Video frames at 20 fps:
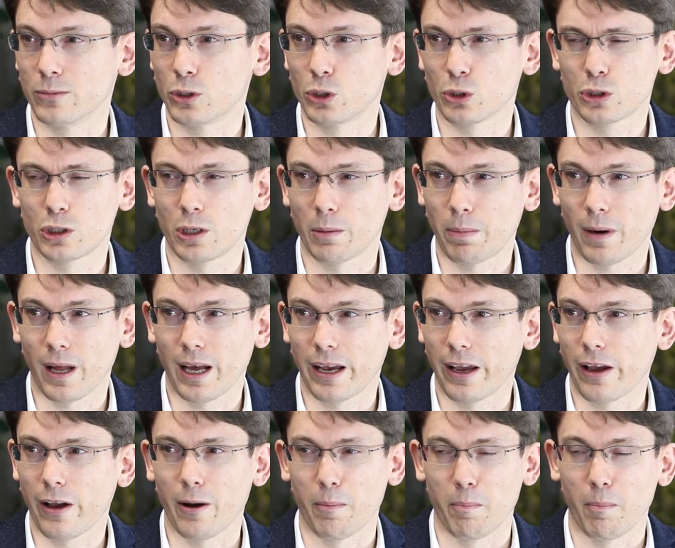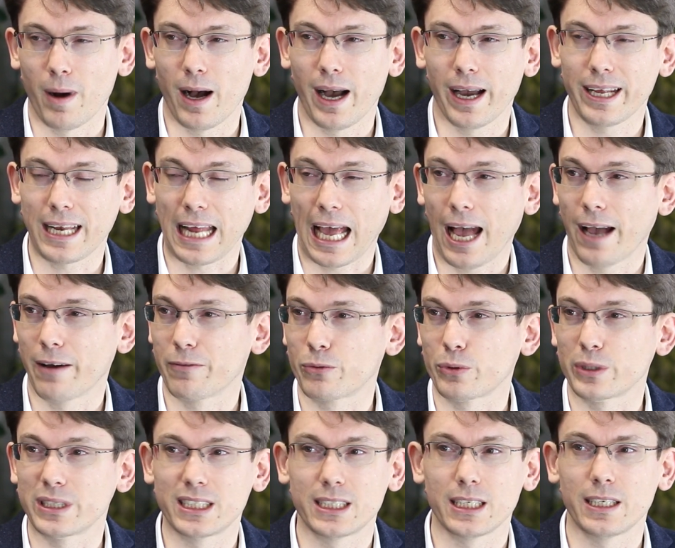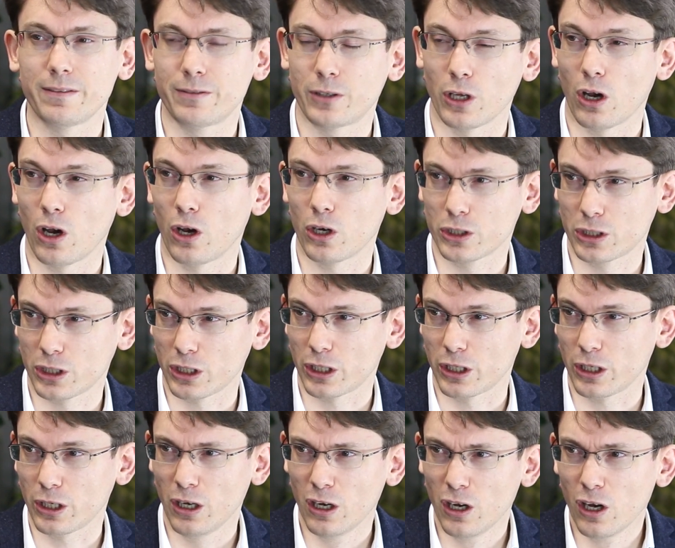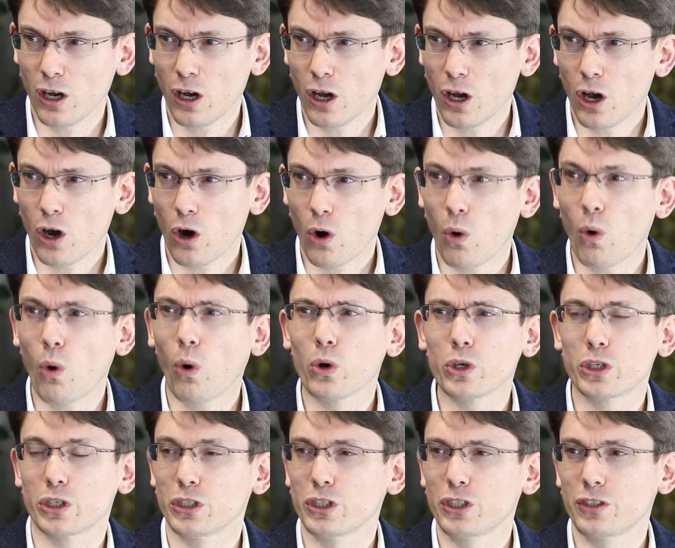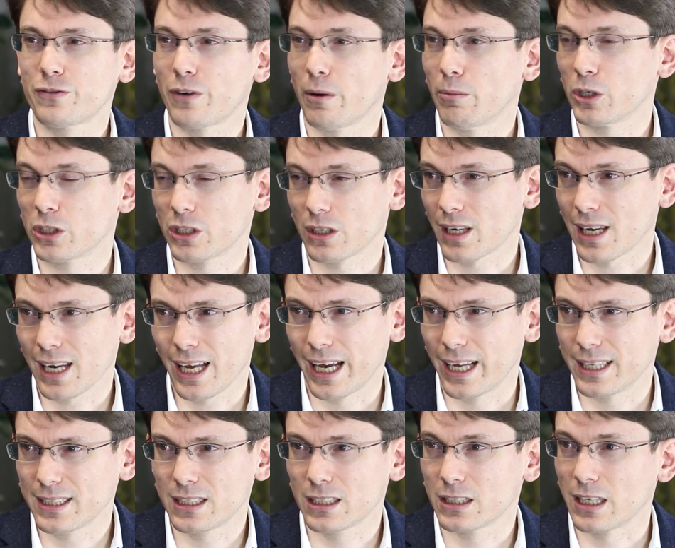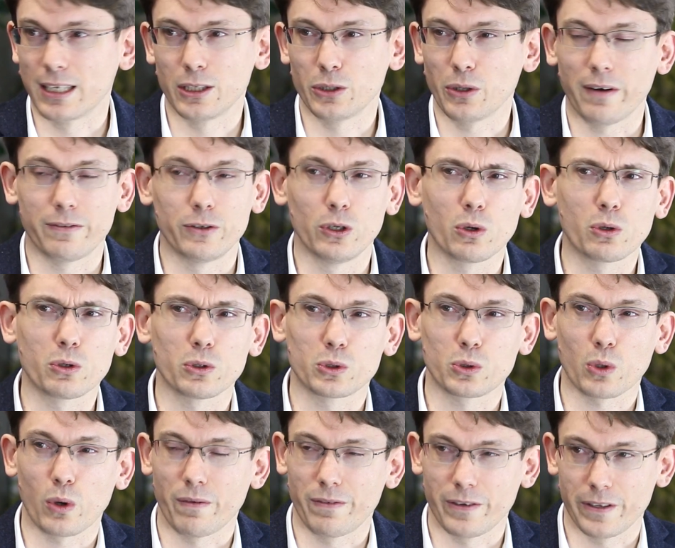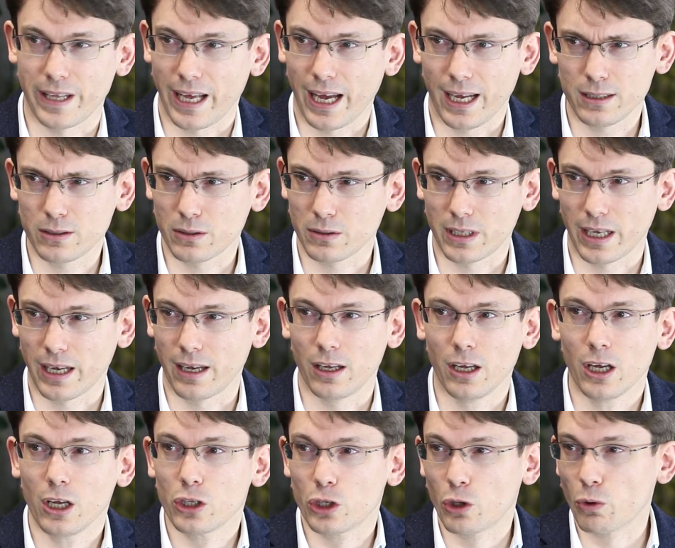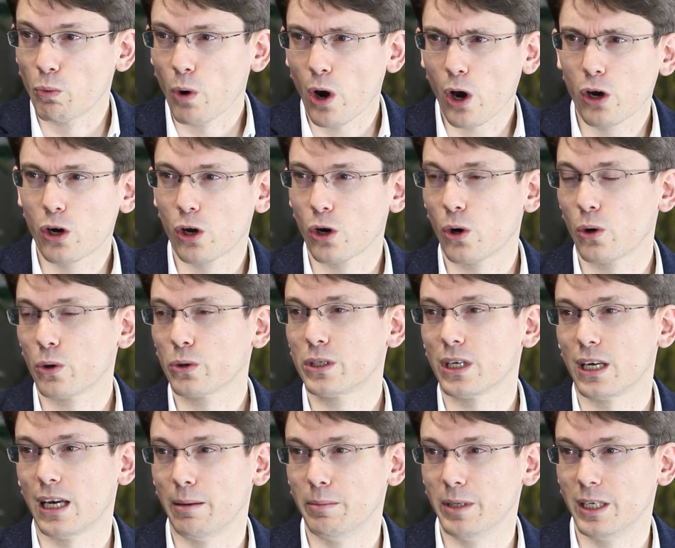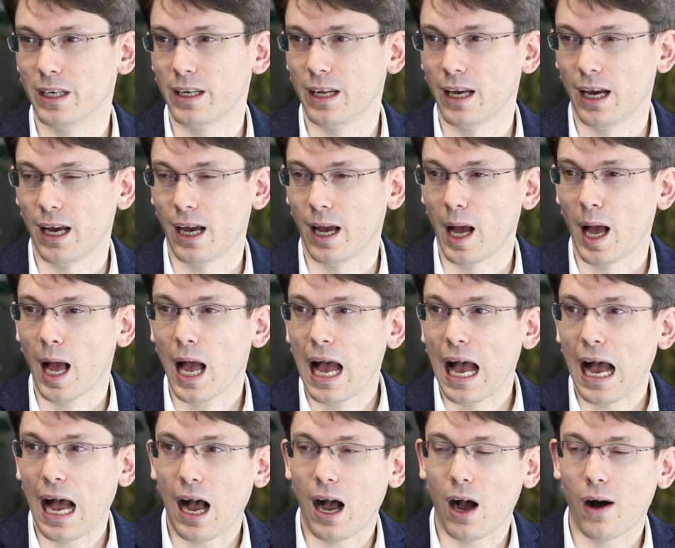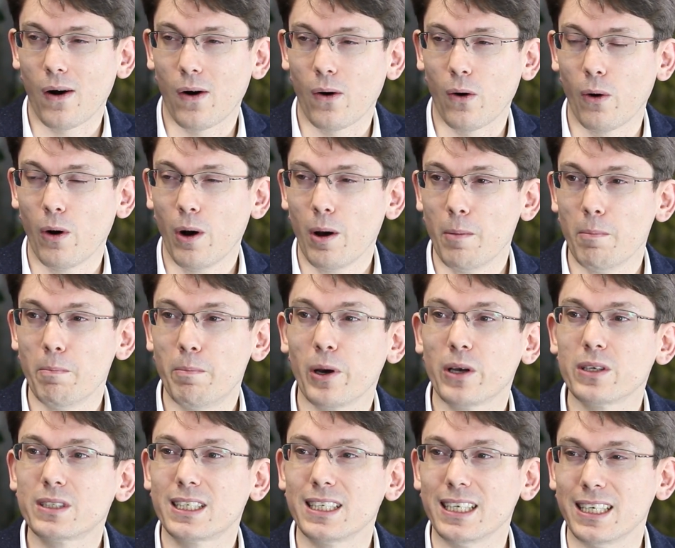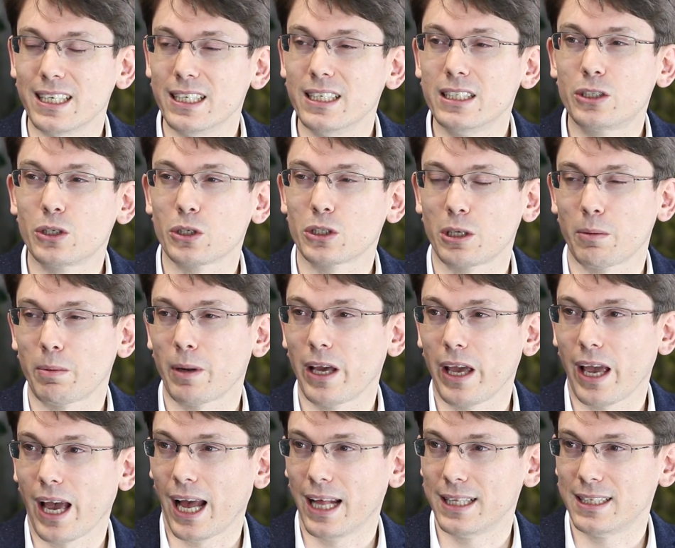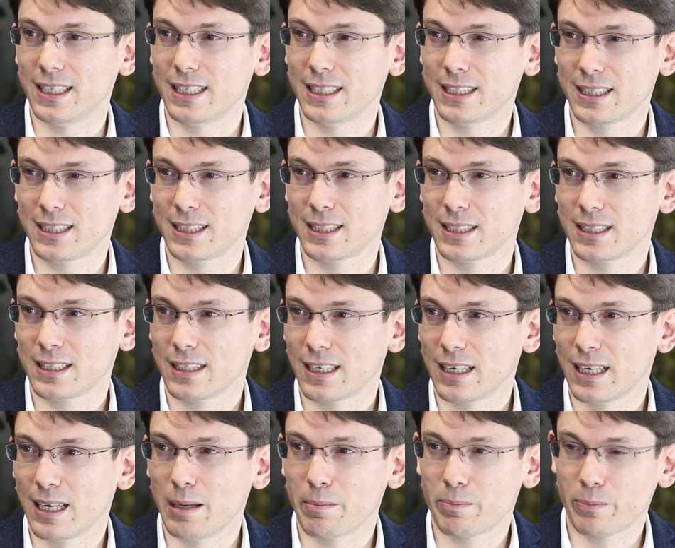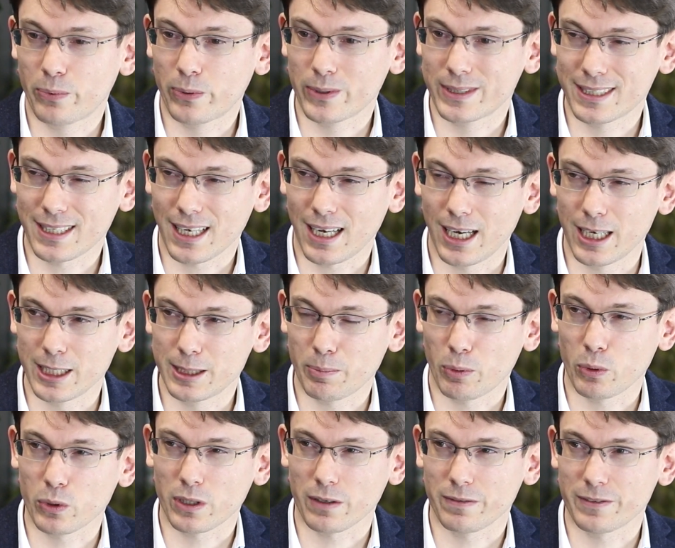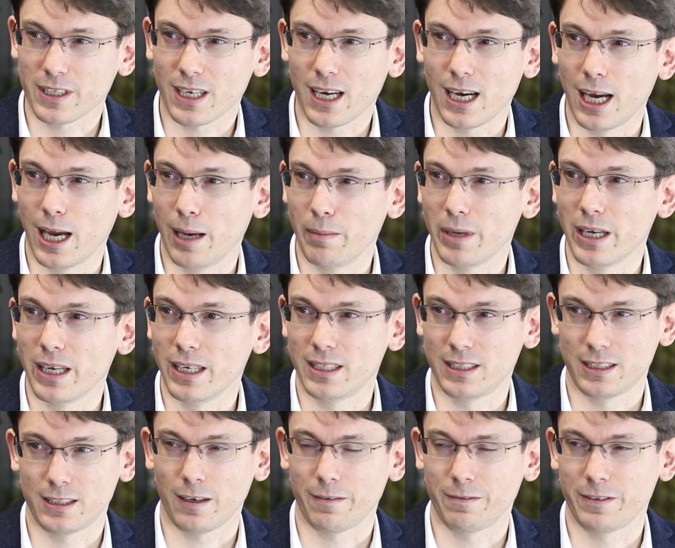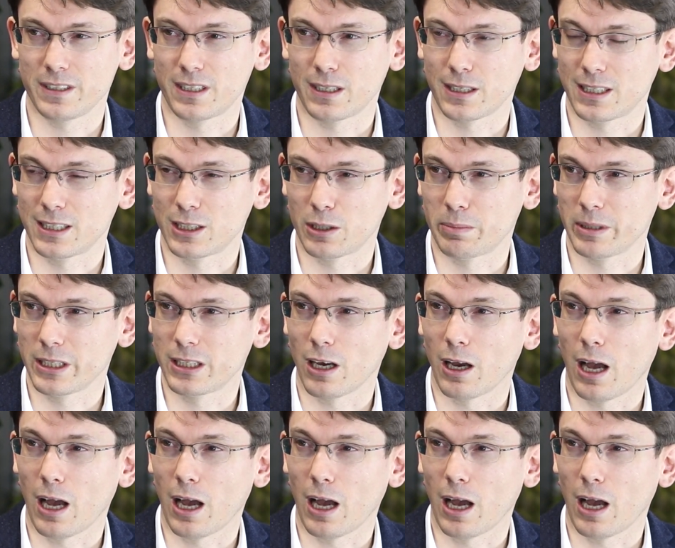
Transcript: your supplier might have received other orders from other clients, and you have no control over that. So that the workload, how busy is your supplier at this precise point of time is something that is a bit